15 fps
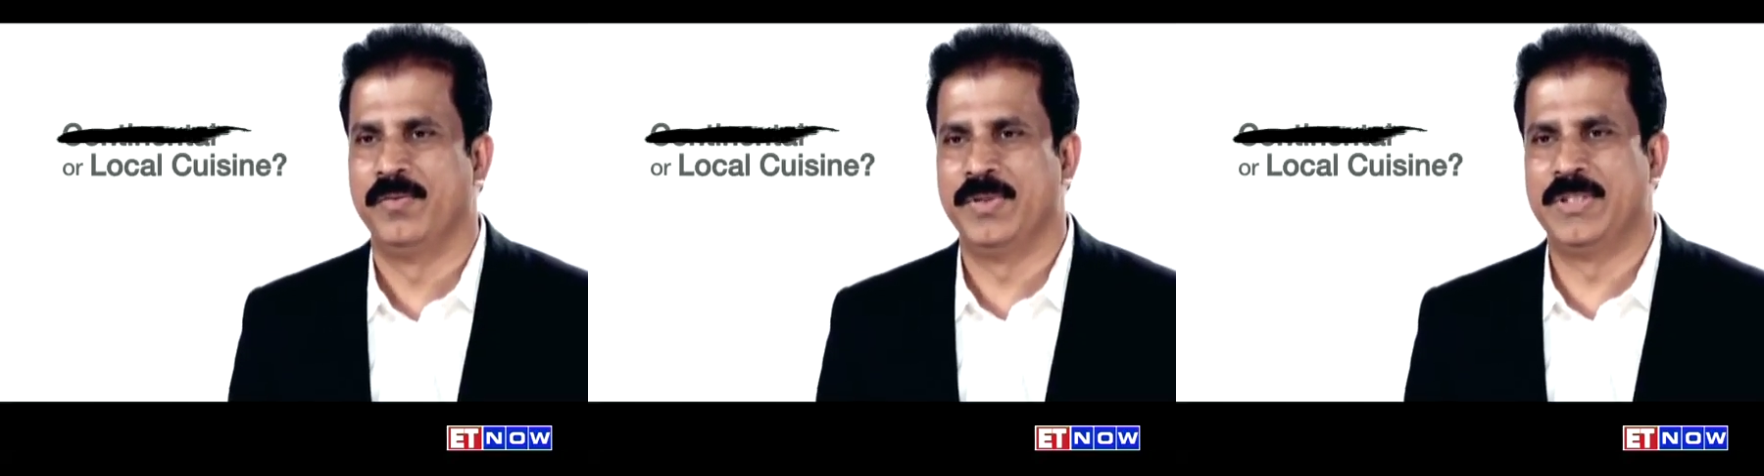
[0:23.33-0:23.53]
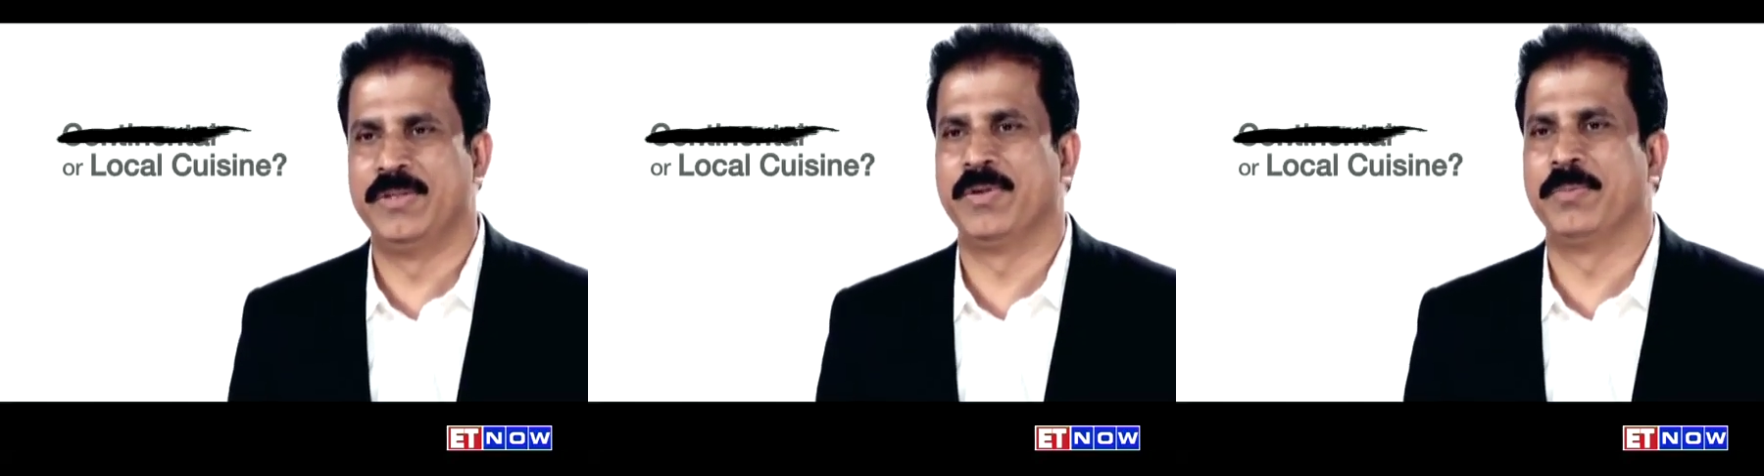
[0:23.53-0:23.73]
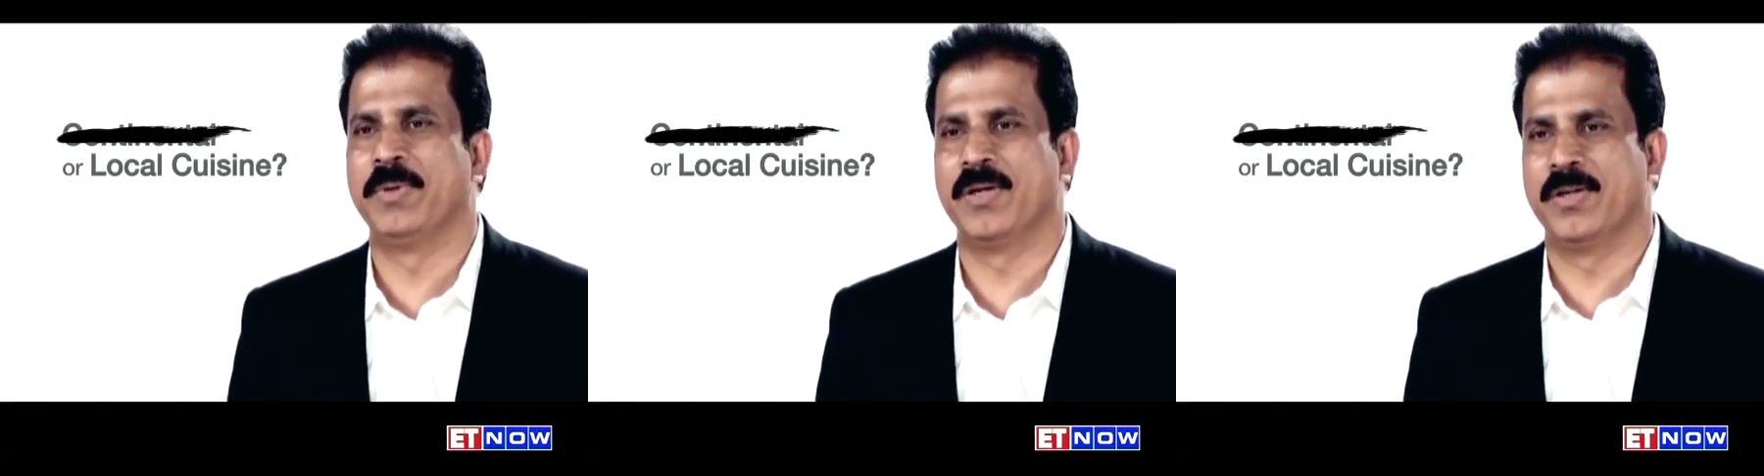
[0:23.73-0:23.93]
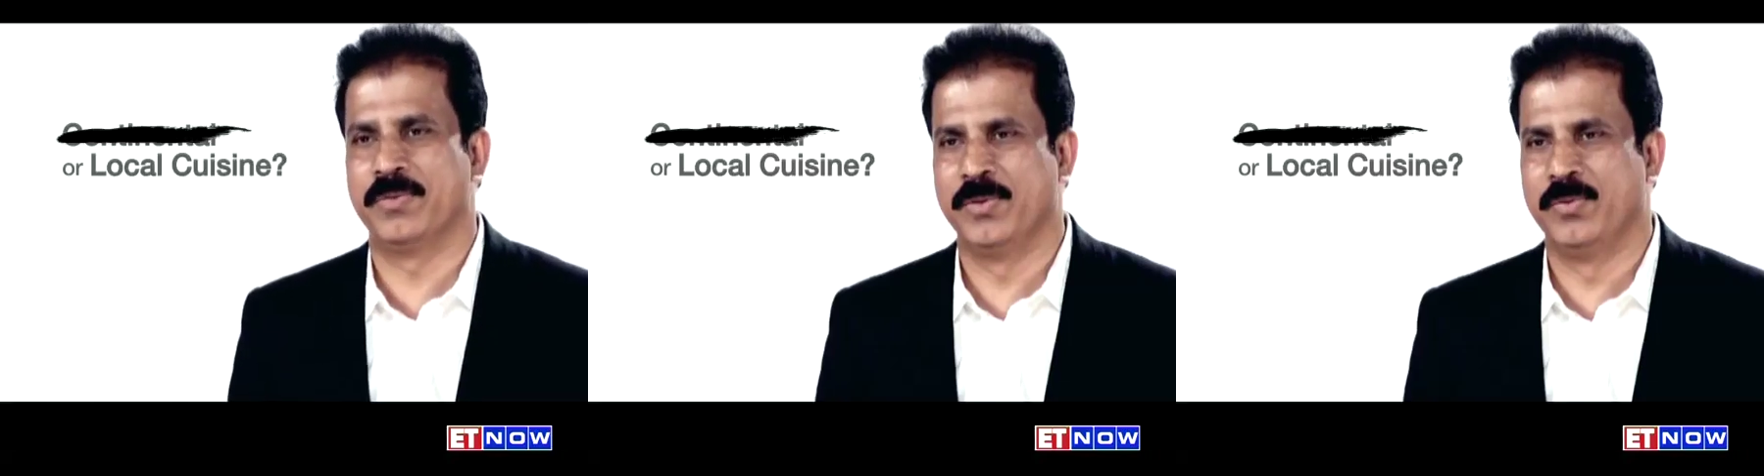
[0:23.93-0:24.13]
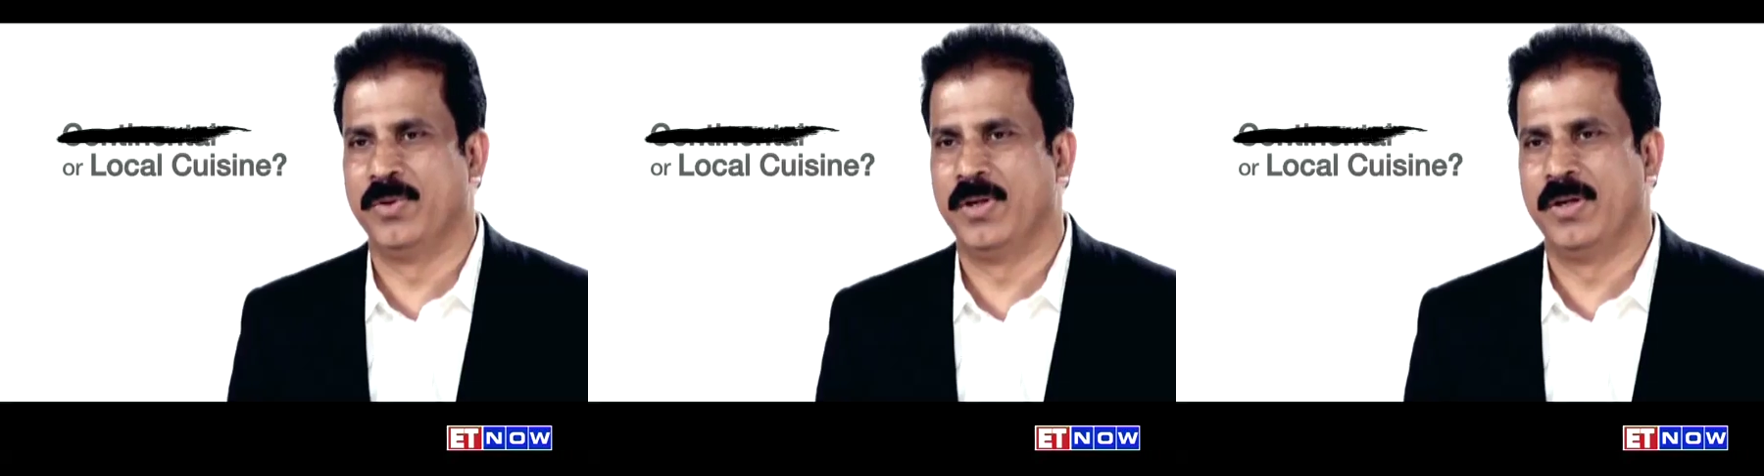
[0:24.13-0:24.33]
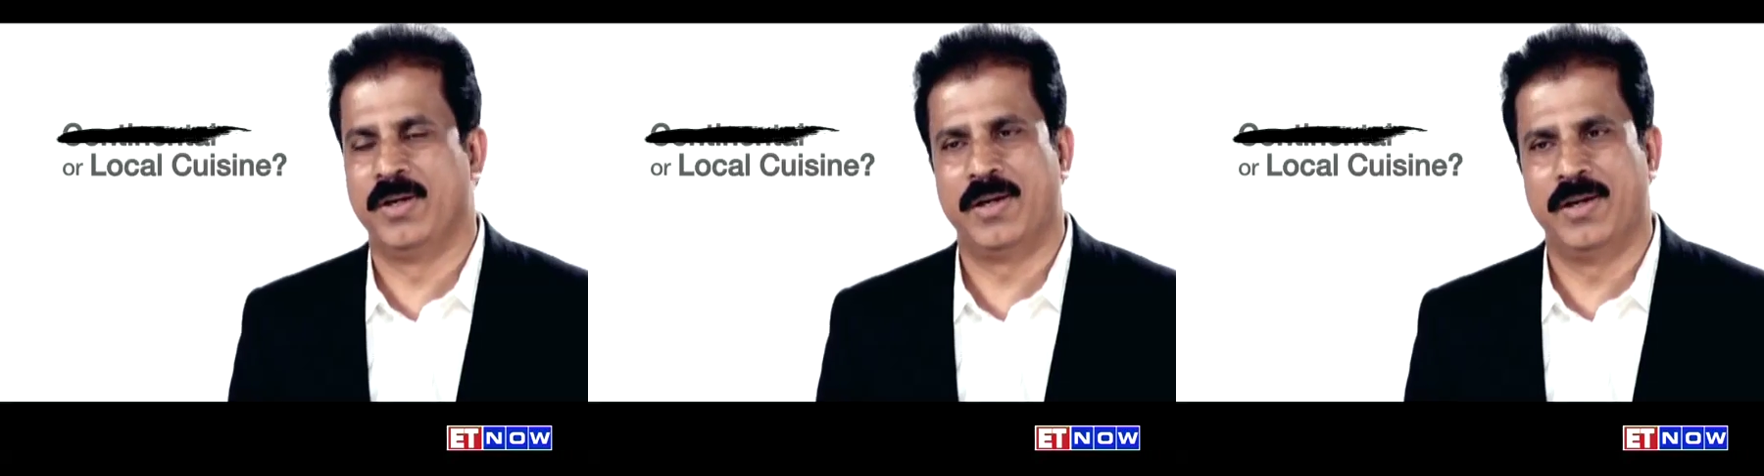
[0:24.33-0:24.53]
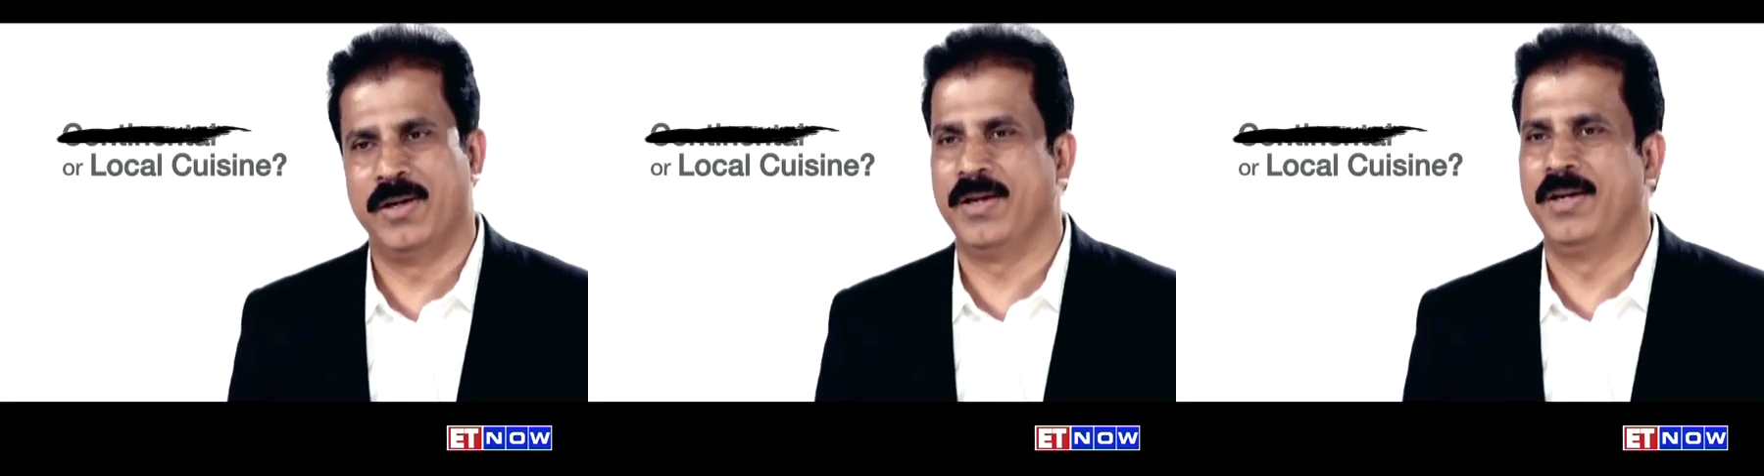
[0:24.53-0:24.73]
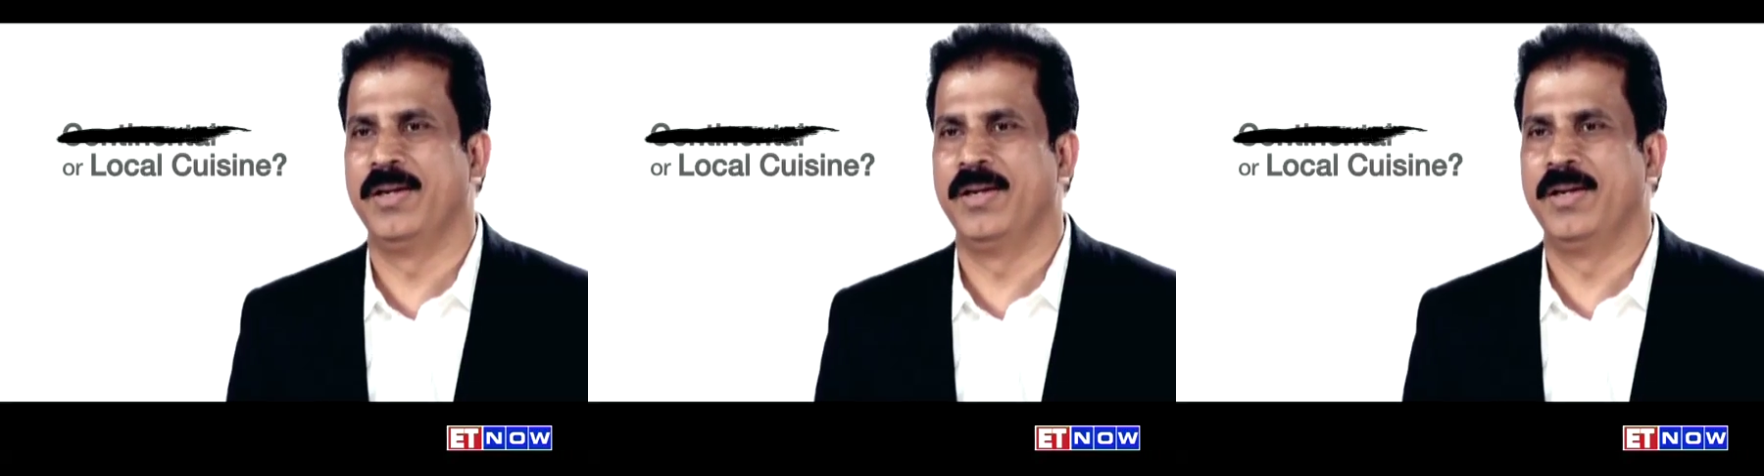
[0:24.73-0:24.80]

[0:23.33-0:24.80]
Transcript: whichever part of the world, I,